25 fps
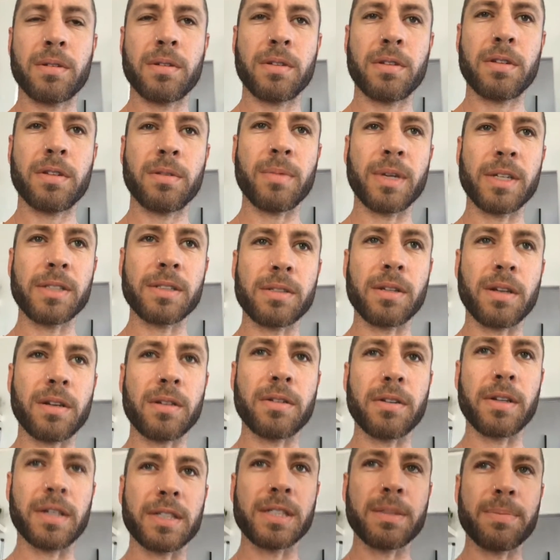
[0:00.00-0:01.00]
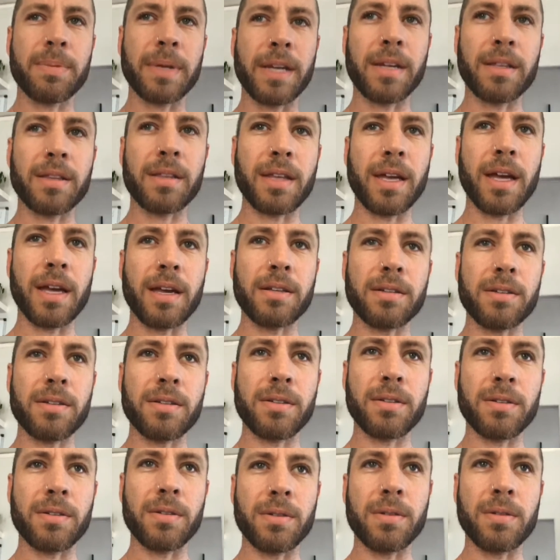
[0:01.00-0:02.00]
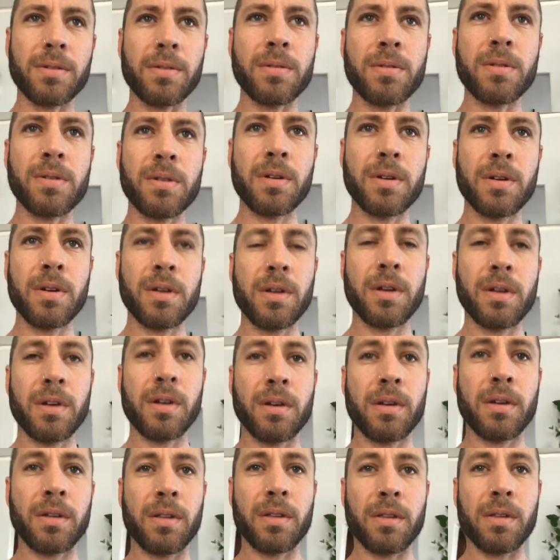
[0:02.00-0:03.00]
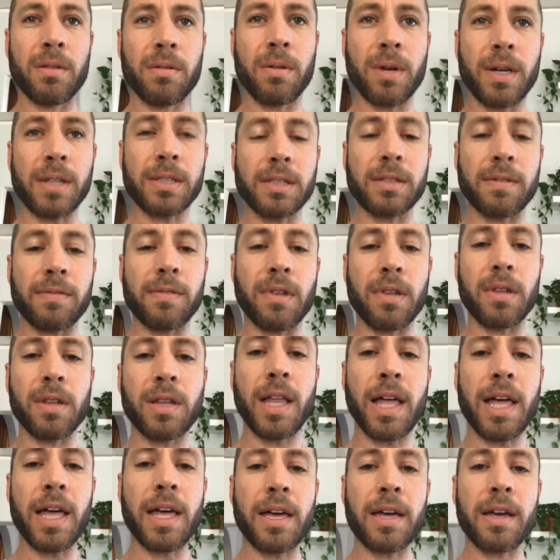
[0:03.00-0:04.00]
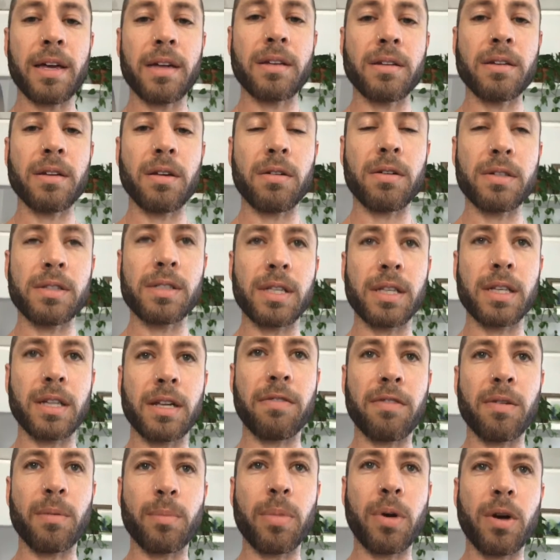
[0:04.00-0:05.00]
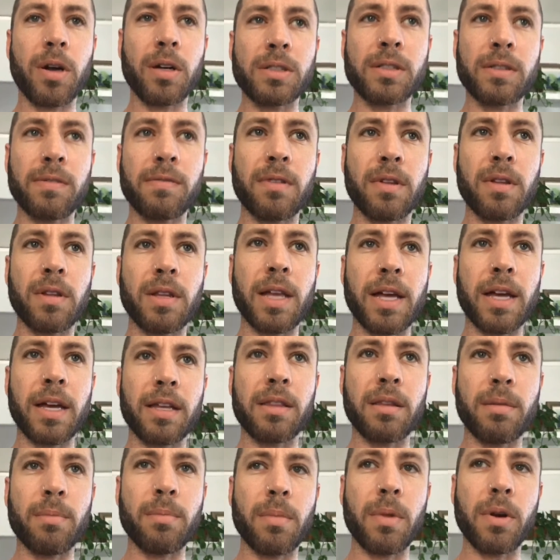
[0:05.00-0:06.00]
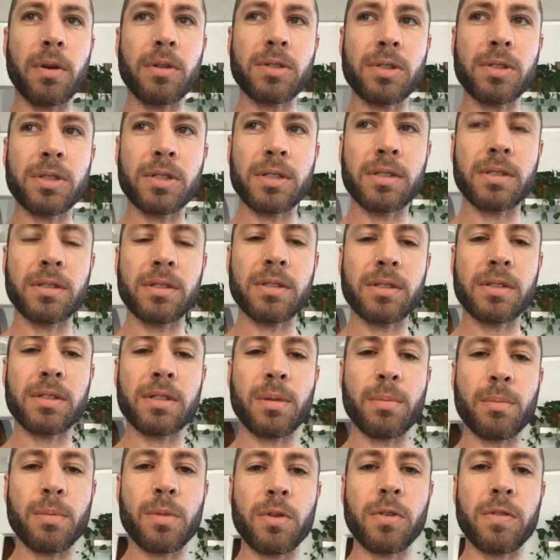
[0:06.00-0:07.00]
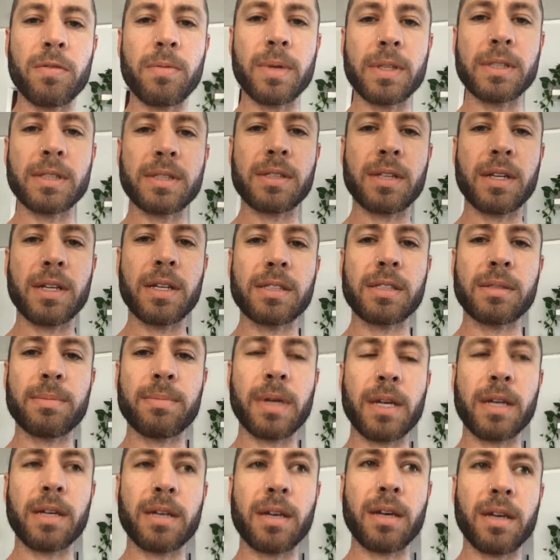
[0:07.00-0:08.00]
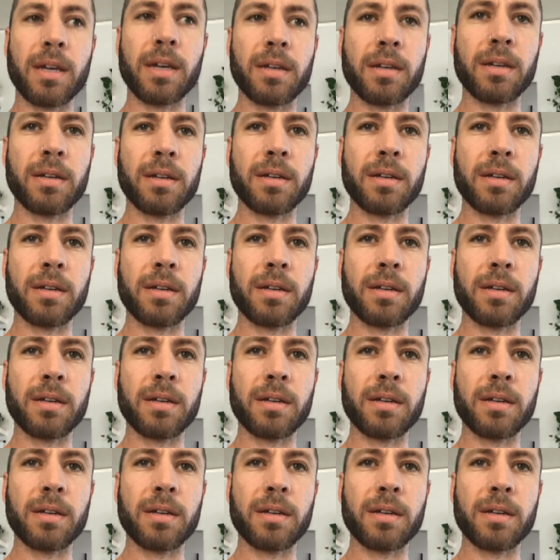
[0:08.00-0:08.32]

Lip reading: You might start to expand that to the rest of the leg, noticing different parts of the leg, the motions, the movements that it's making.